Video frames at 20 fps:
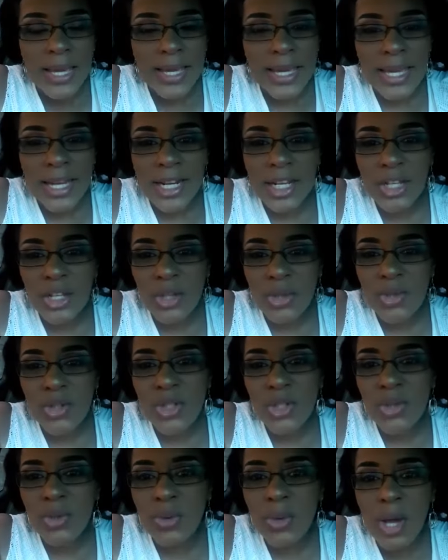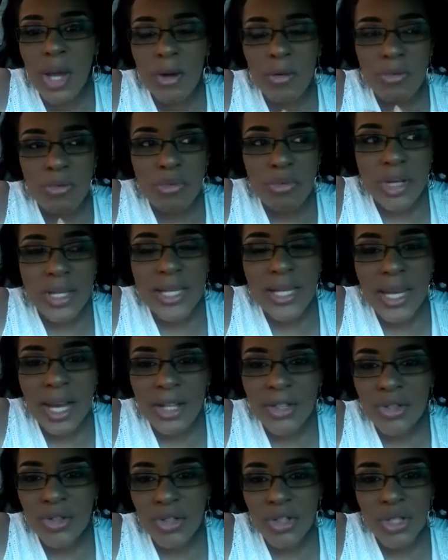getting you to really
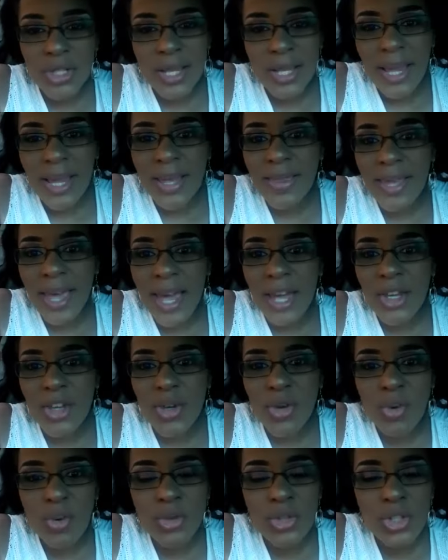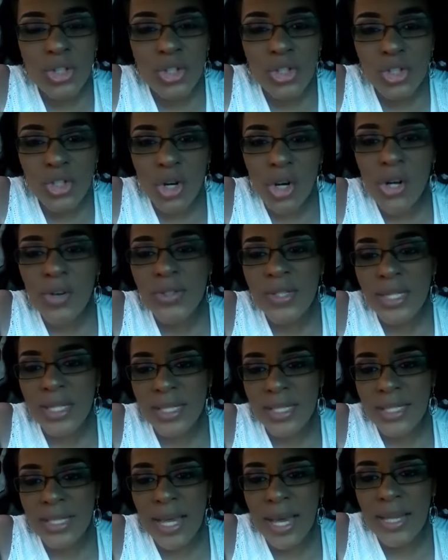understand that you deserve
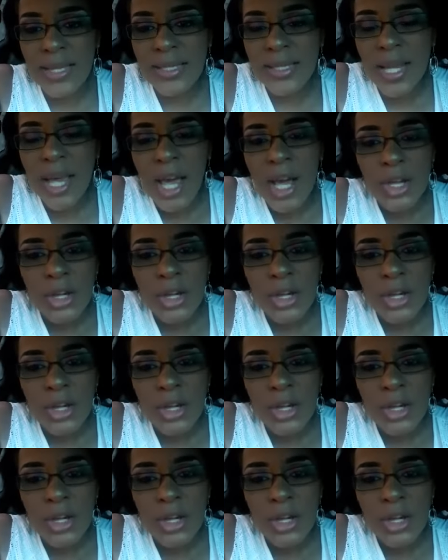success.